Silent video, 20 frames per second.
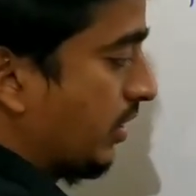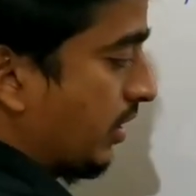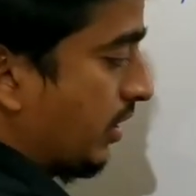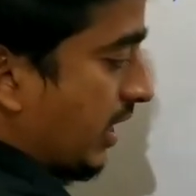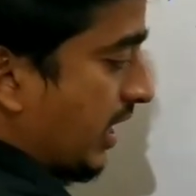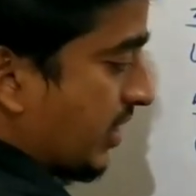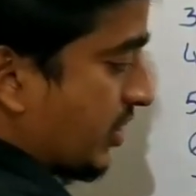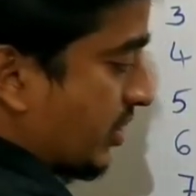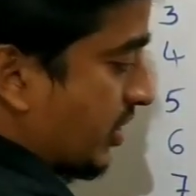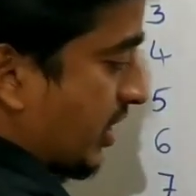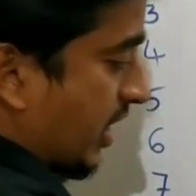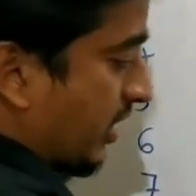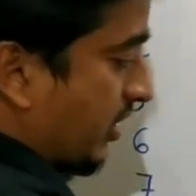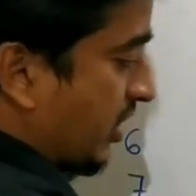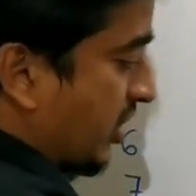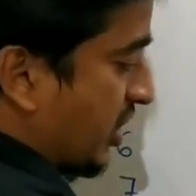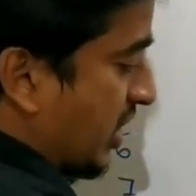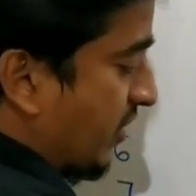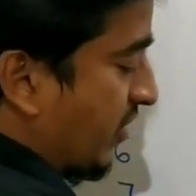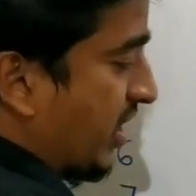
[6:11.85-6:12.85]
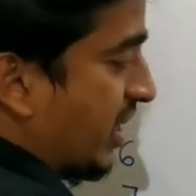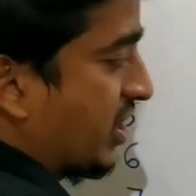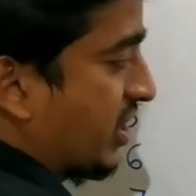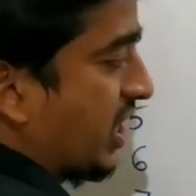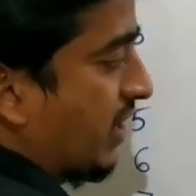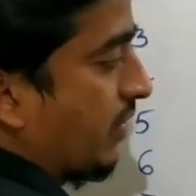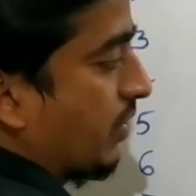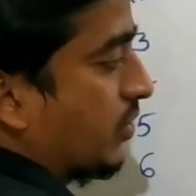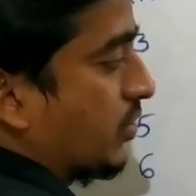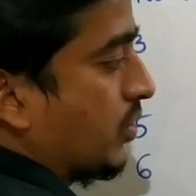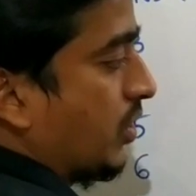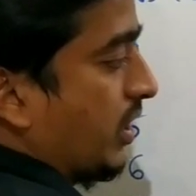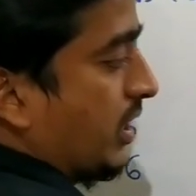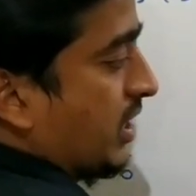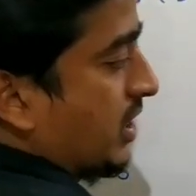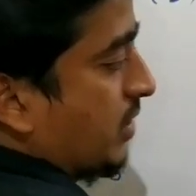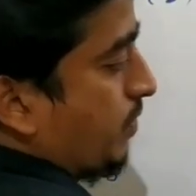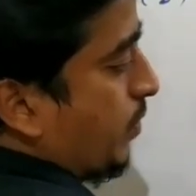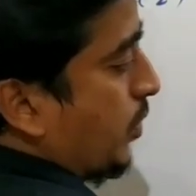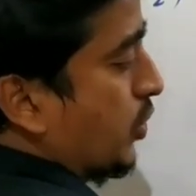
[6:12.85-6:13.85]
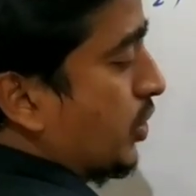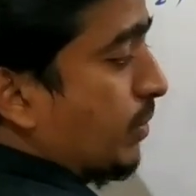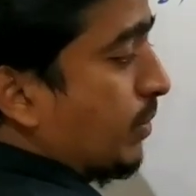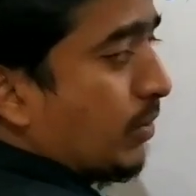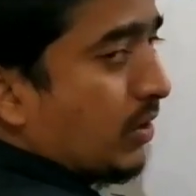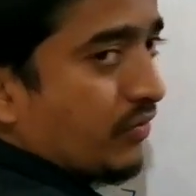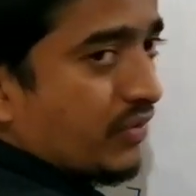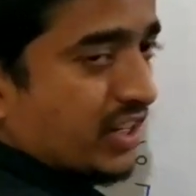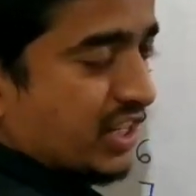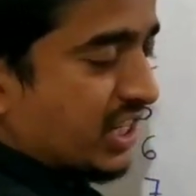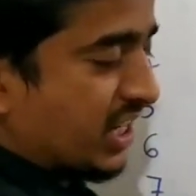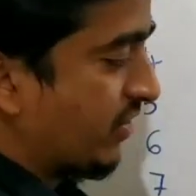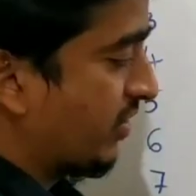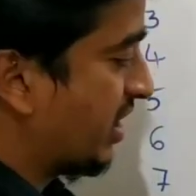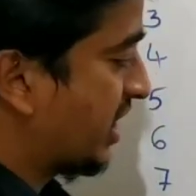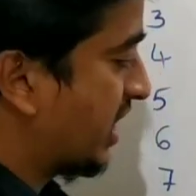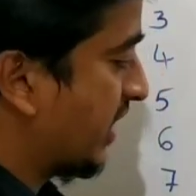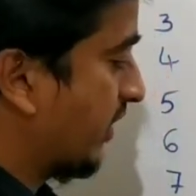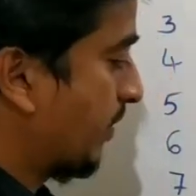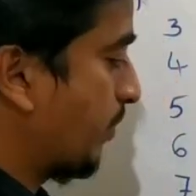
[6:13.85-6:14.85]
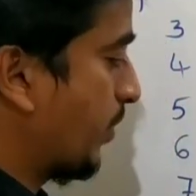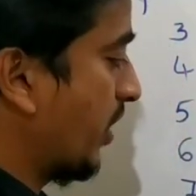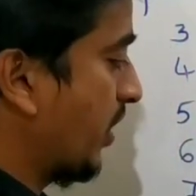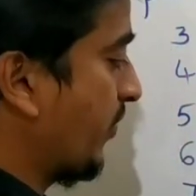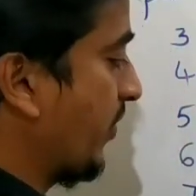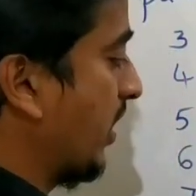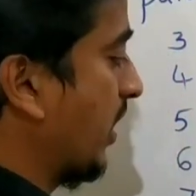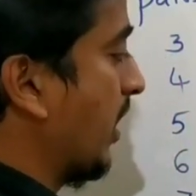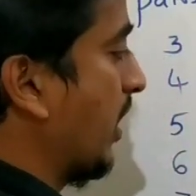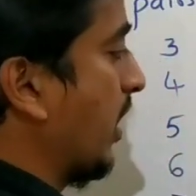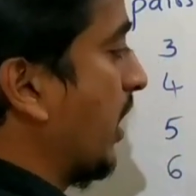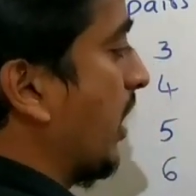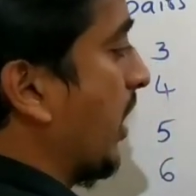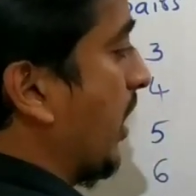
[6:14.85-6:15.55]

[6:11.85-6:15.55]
Next check the 77. So it is possible for 77. Perfect.